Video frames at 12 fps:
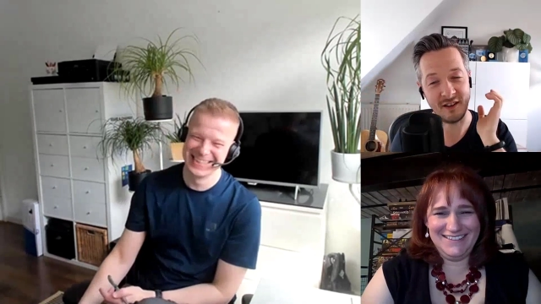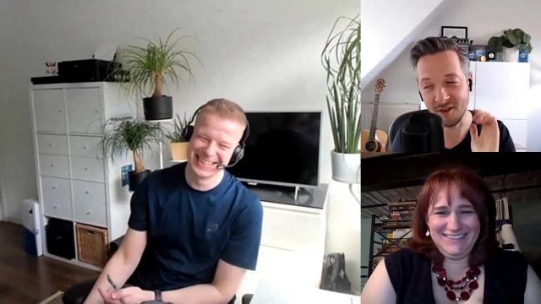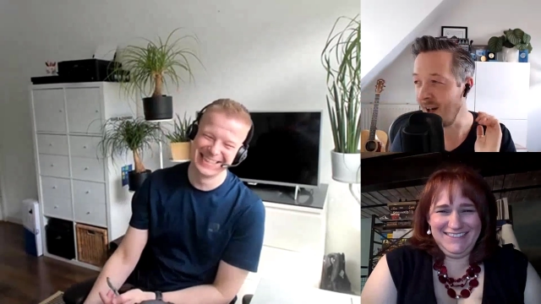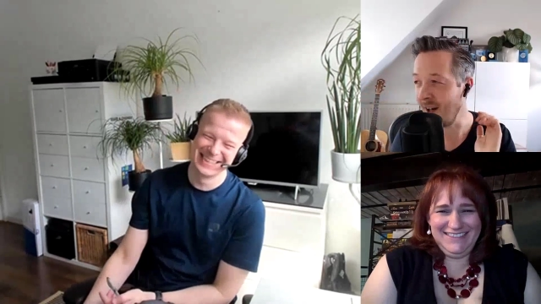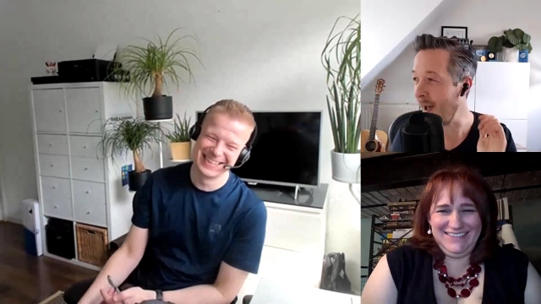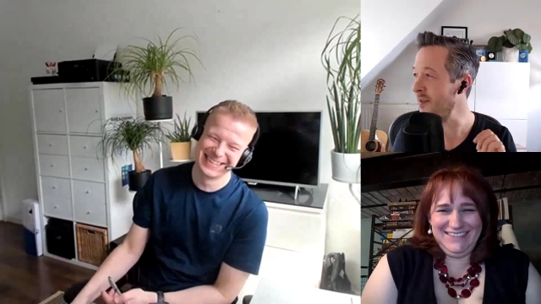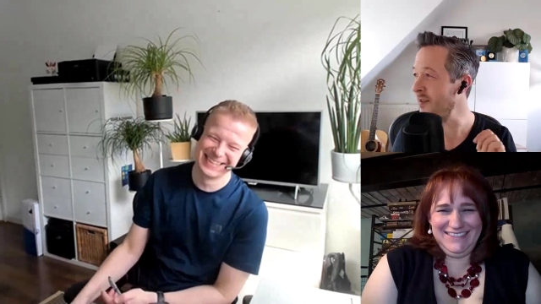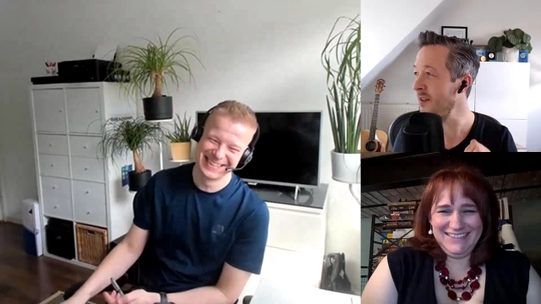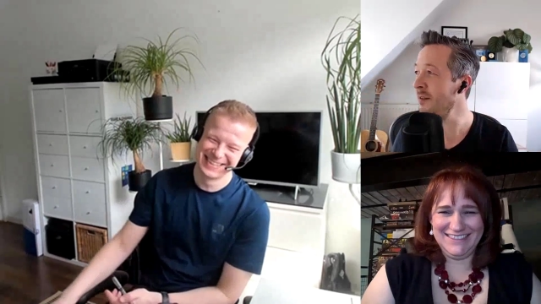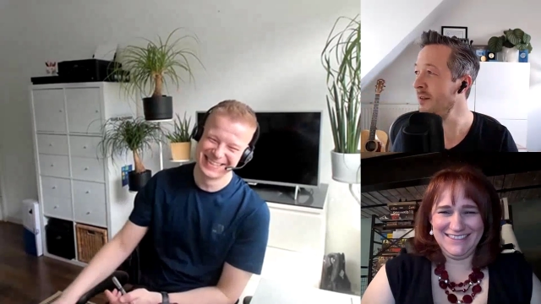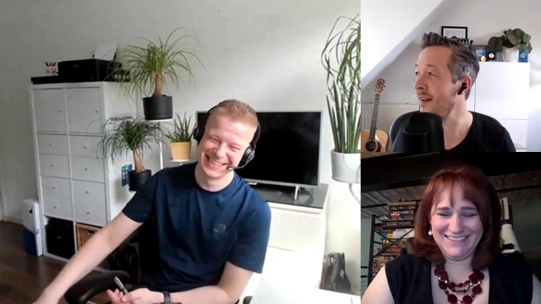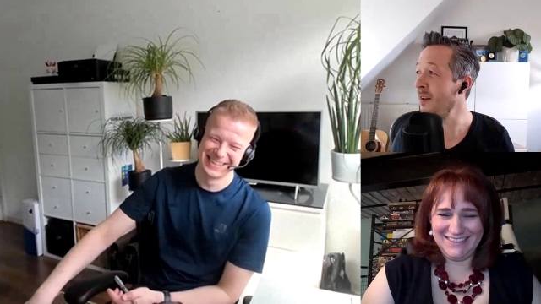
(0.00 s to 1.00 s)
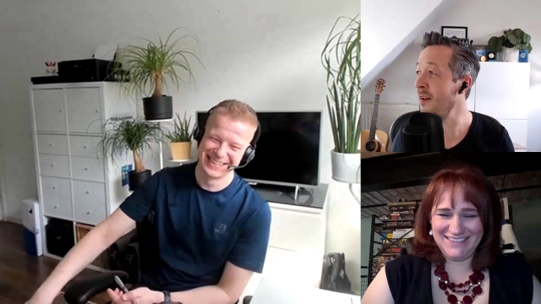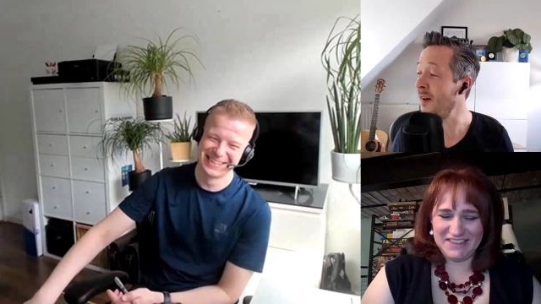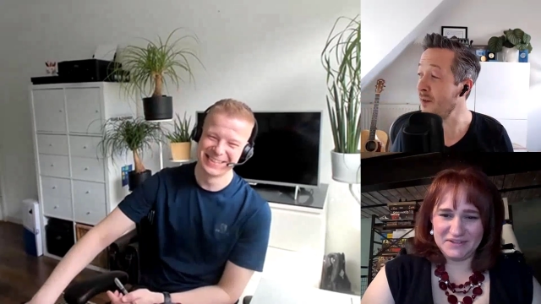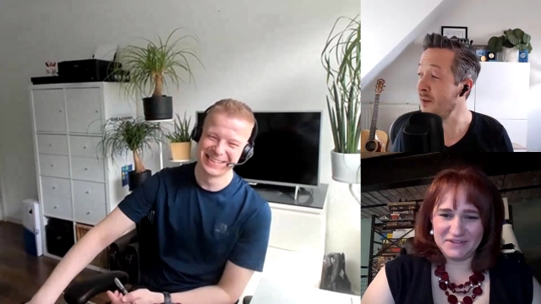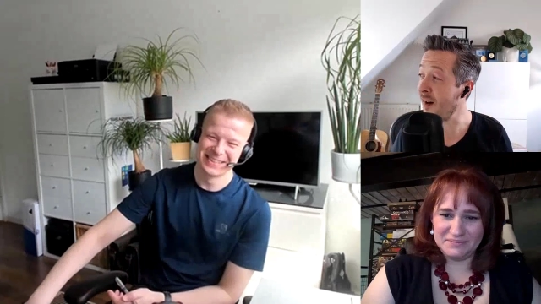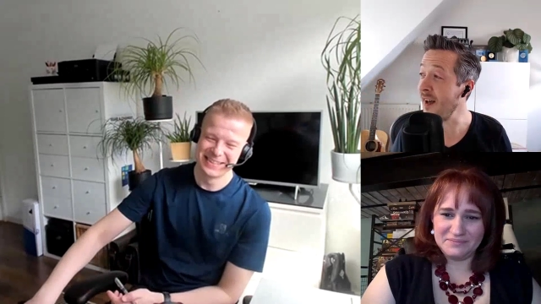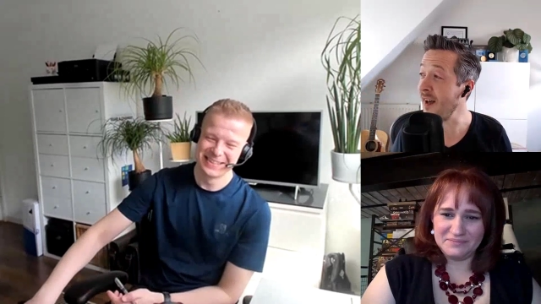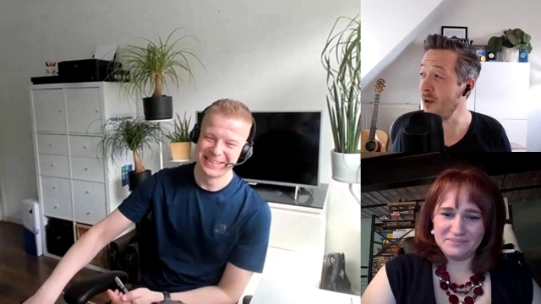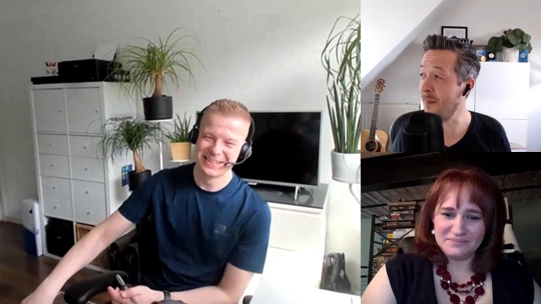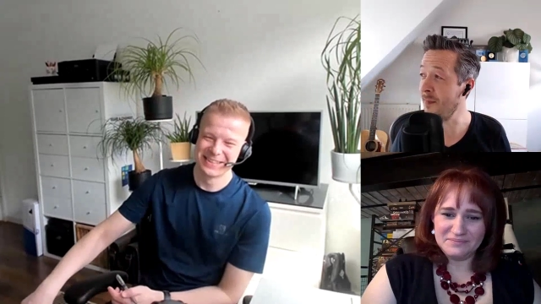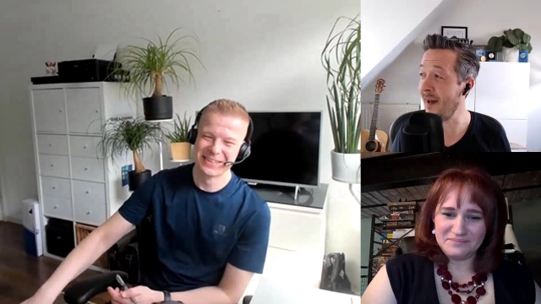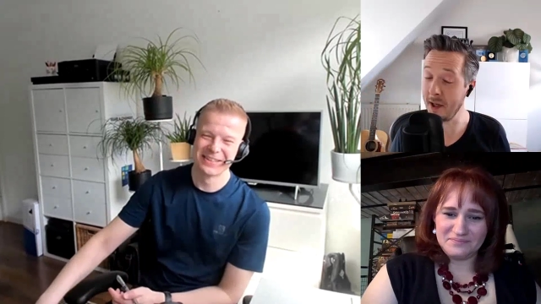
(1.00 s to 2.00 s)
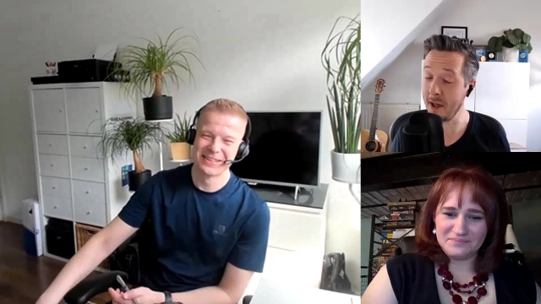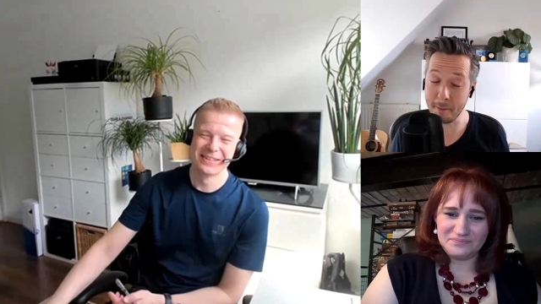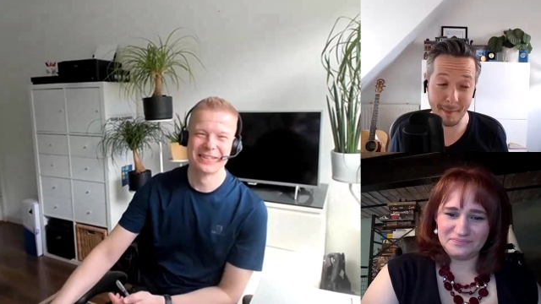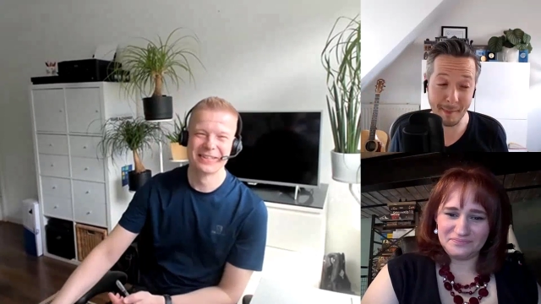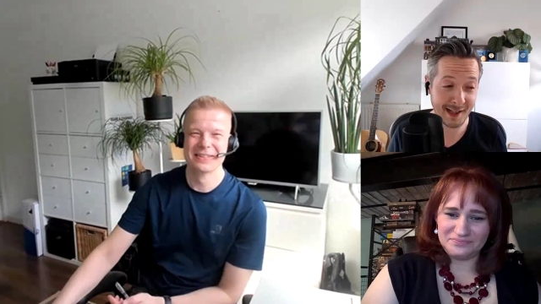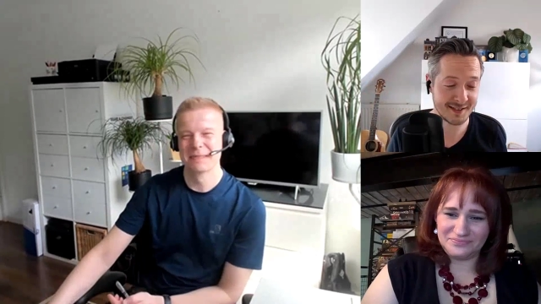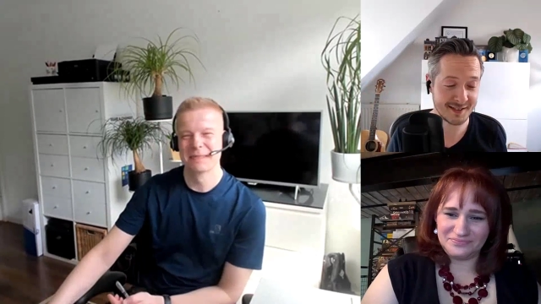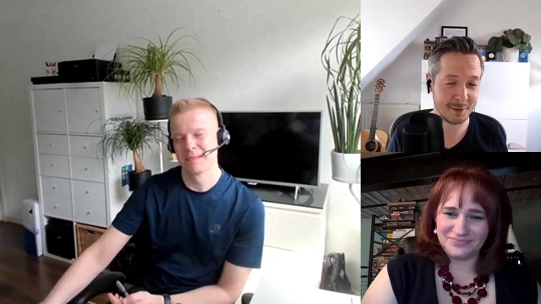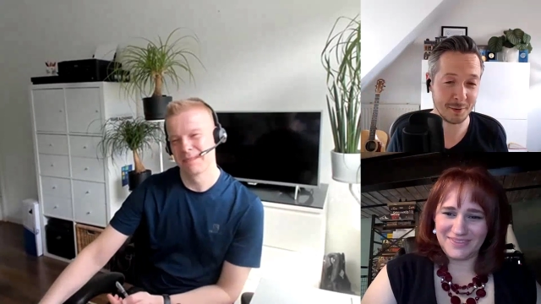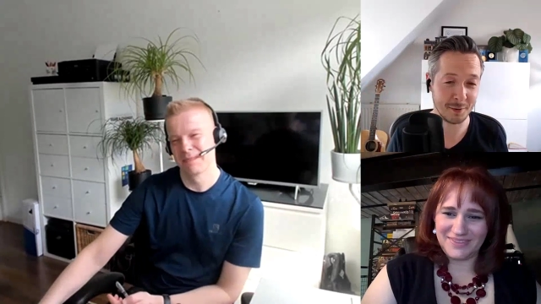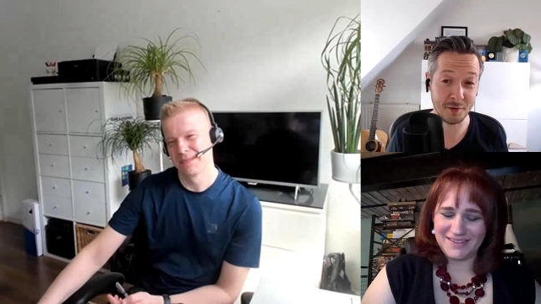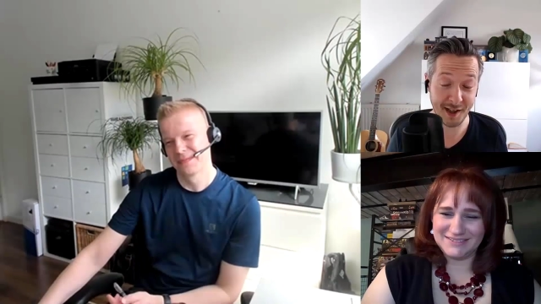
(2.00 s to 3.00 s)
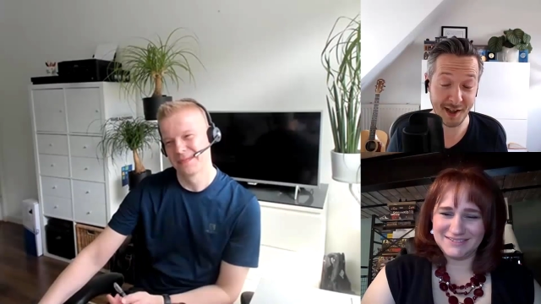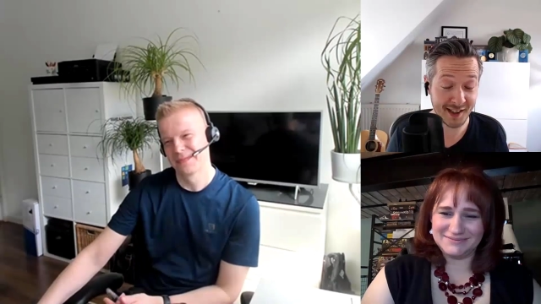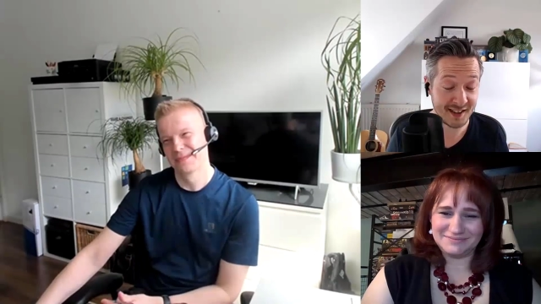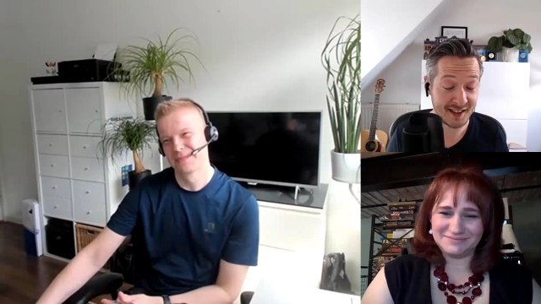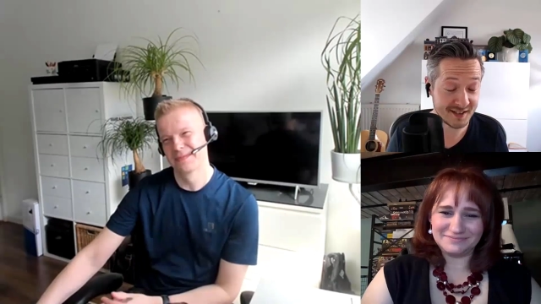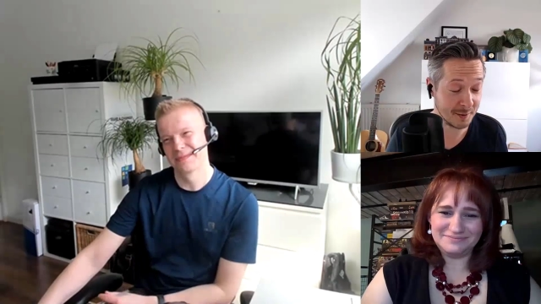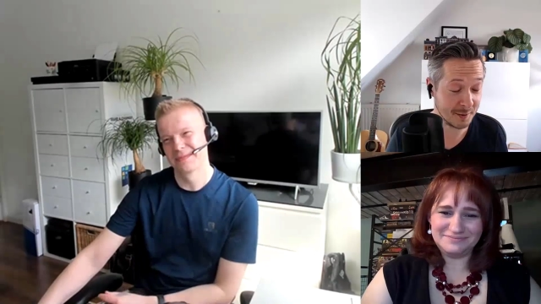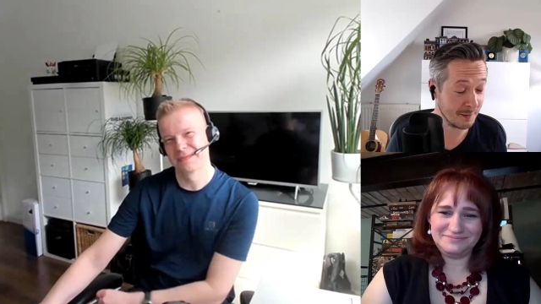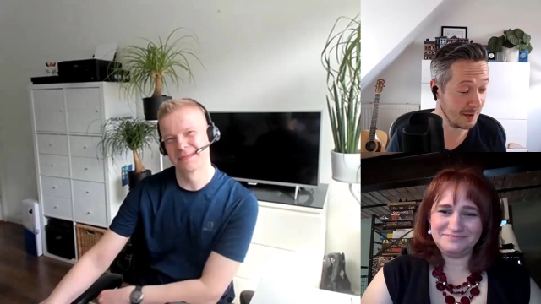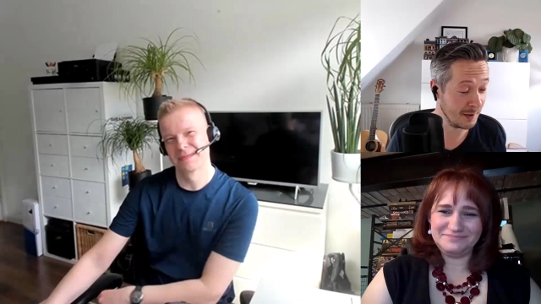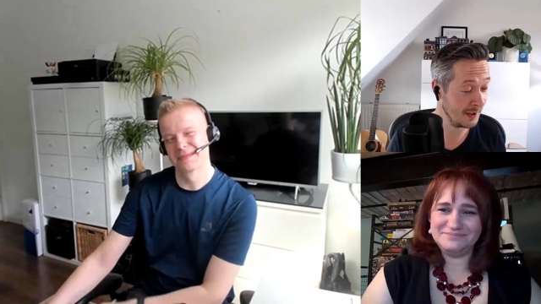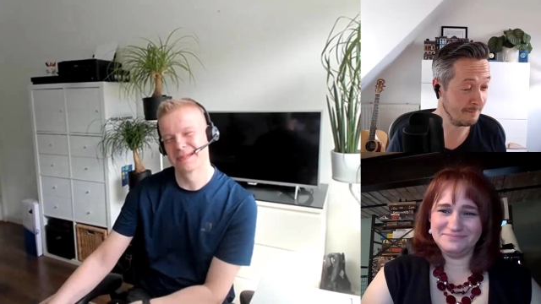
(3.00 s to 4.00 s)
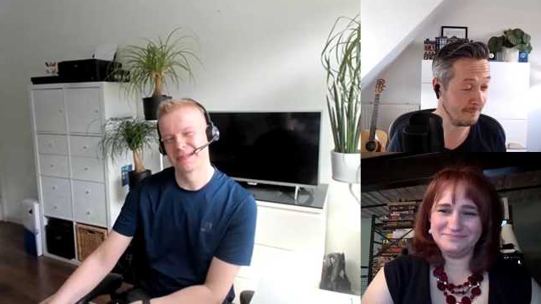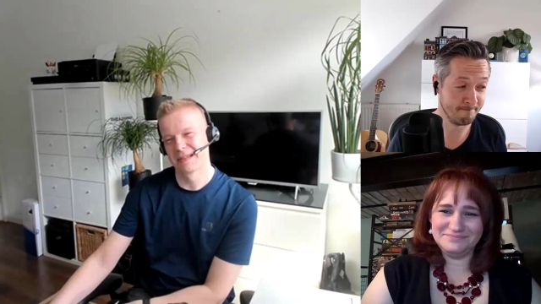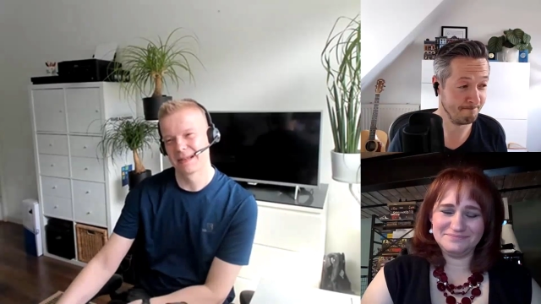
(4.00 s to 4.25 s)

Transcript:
Speaker 1: you're absolutely right if, if i look back at my school the it school